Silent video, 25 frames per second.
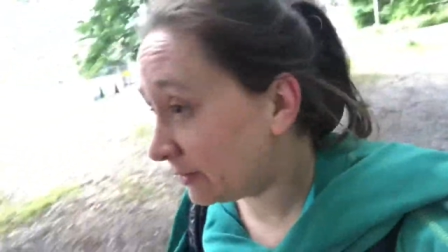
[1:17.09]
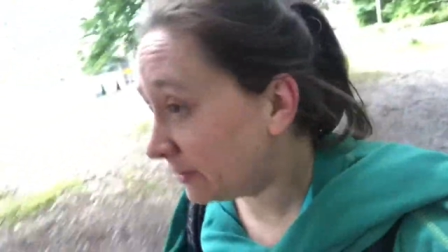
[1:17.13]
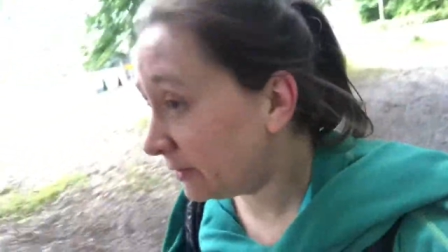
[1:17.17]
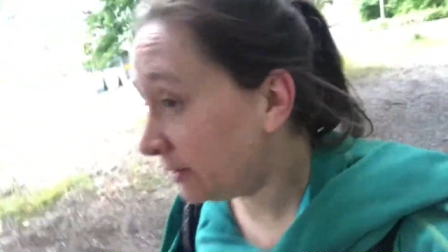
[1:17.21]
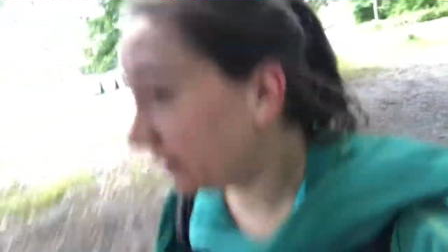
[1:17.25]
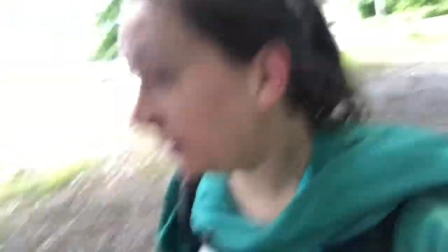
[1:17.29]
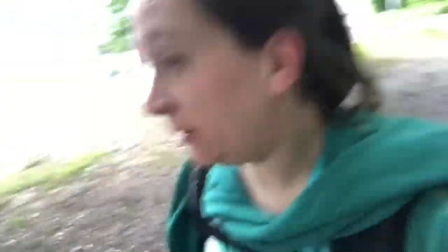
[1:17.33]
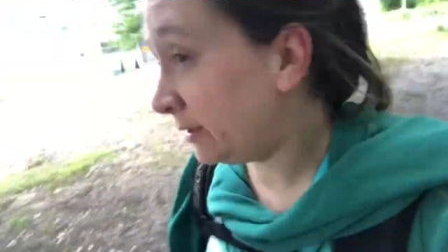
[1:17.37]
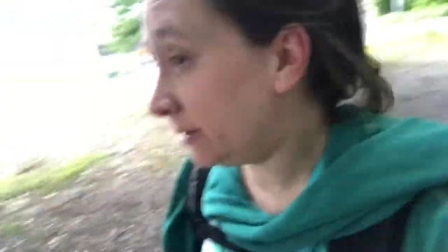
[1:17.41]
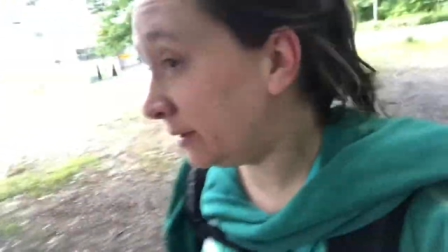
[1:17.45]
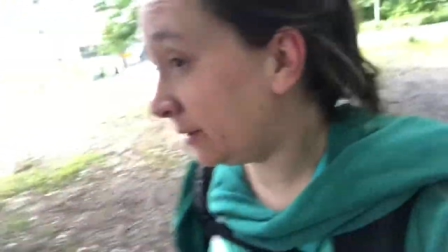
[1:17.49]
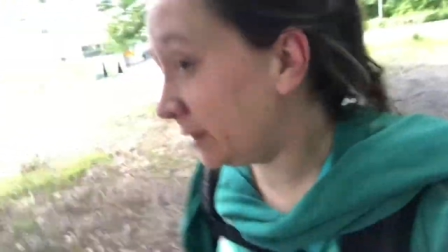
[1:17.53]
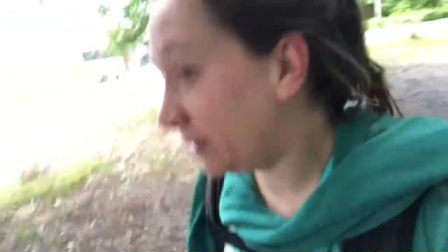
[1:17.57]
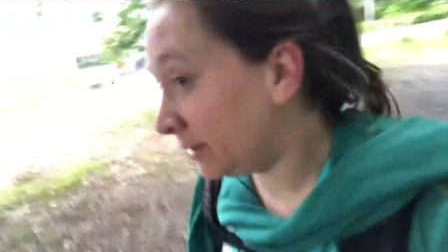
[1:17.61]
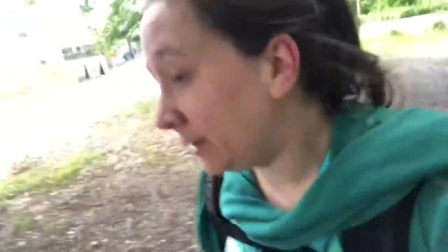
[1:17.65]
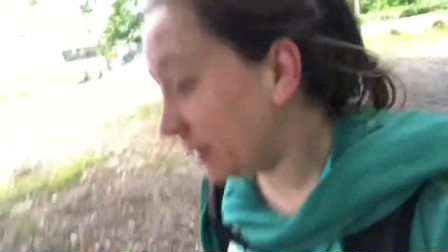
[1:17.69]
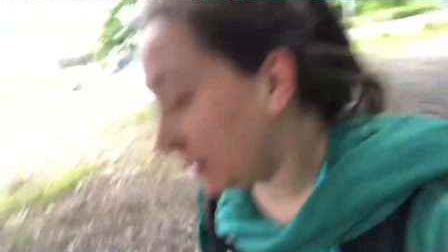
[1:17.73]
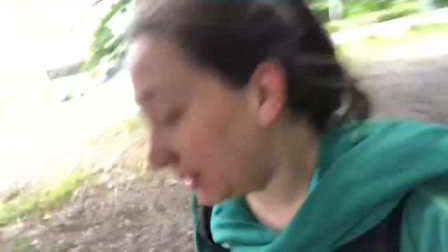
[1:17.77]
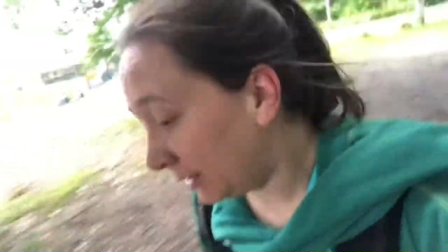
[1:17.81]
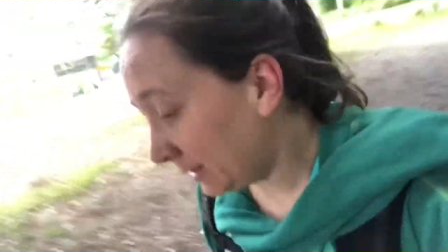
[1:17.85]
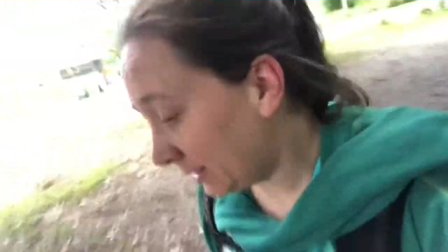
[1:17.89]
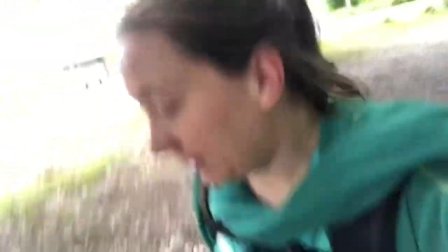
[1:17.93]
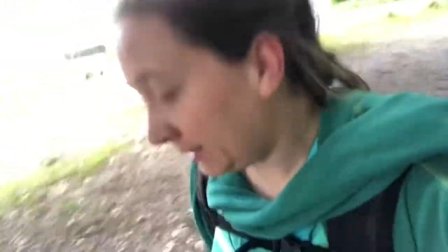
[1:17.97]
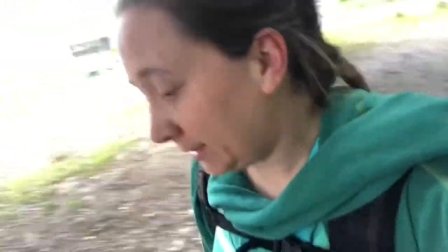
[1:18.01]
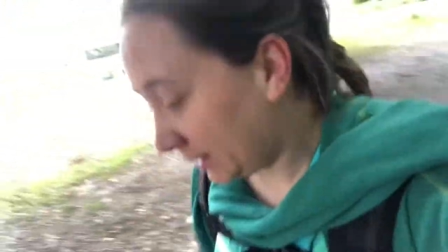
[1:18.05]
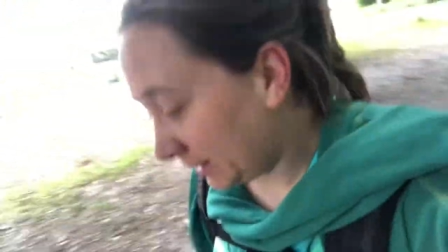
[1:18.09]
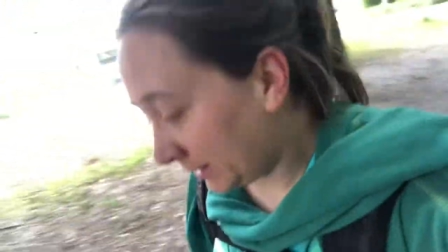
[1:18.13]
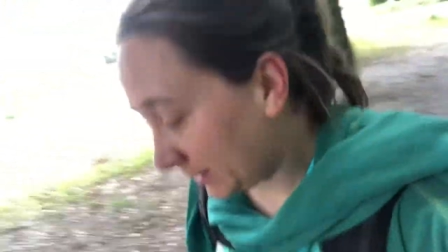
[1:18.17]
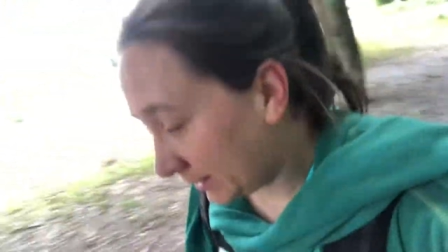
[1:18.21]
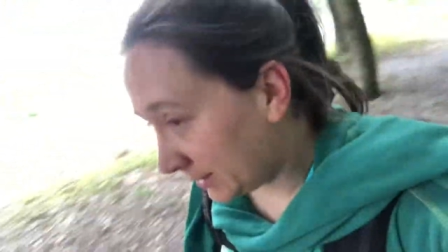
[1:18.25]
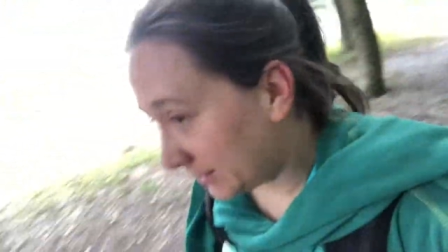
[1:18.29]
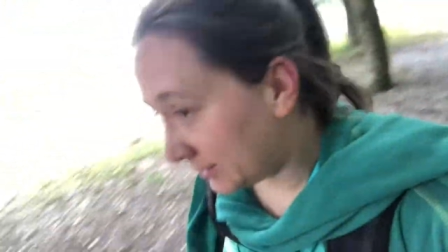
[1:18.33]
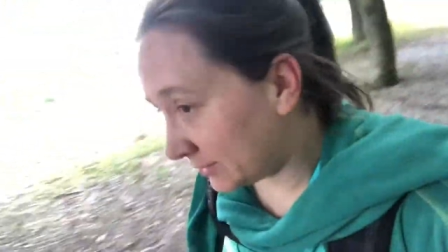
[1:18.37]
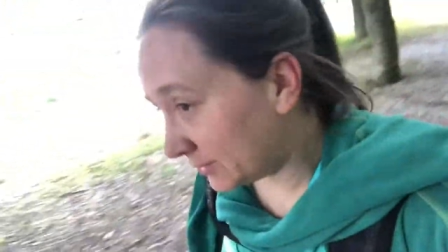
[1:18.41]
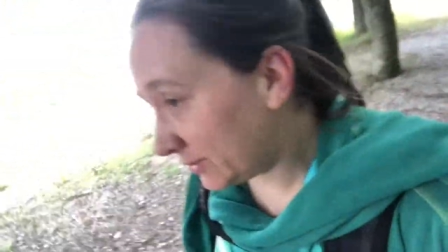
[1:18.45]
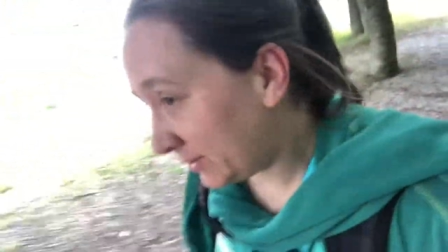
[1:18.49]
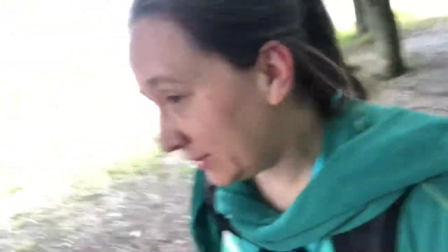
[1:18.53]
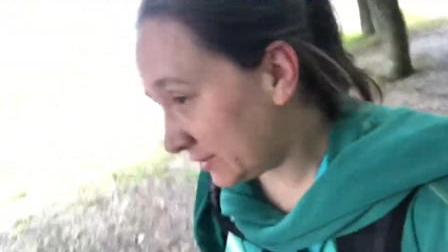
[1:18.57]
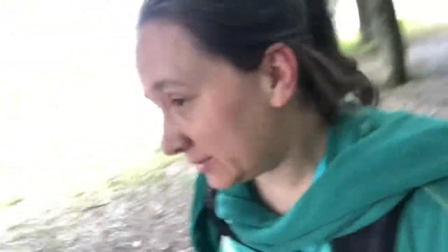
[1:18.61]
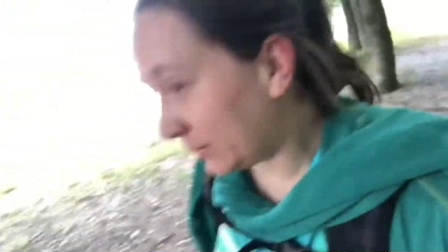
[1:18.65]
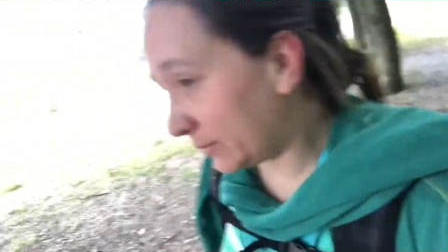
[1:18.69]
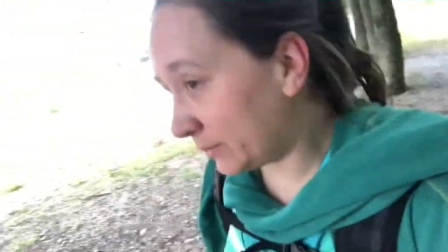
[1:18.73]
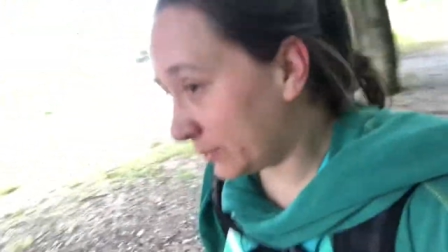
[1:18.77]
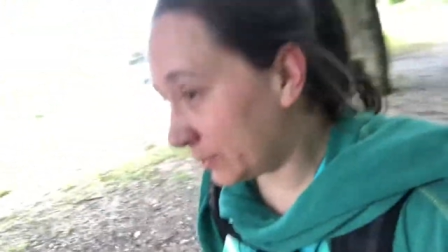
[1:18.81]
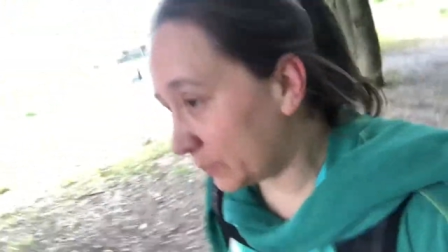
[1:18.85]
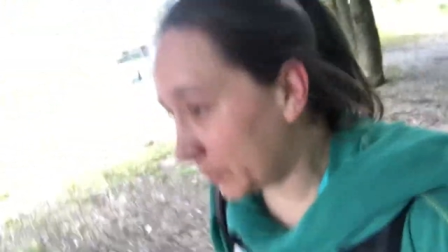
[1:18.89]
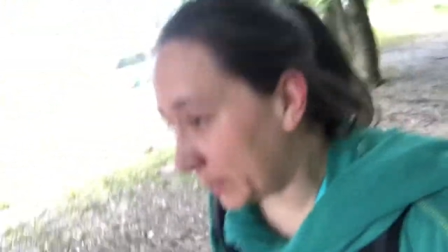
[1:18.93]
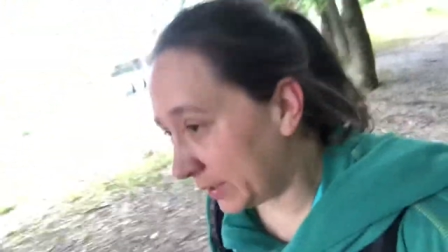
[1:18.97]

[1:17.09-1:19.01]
and she's on the